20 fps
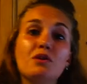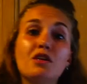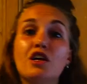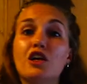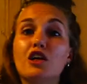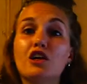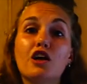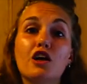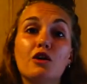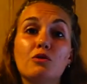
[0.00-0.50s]
that
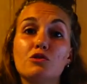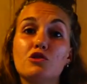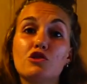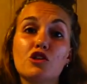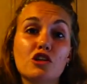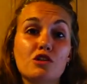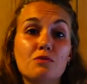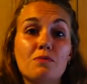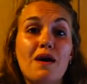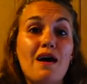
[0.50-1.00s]
can go with
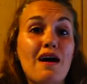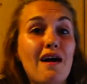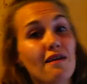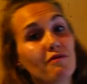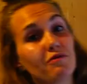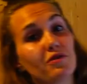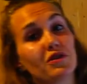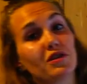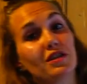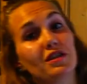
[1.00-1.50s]
just about
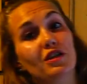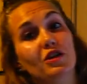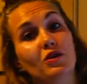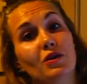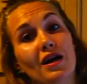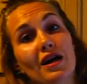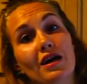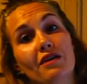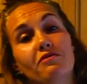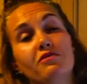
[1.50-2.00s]
everything that you
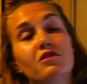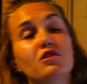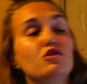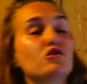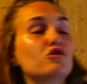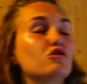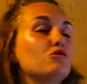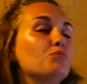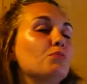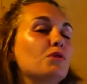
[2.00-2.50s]
have that's super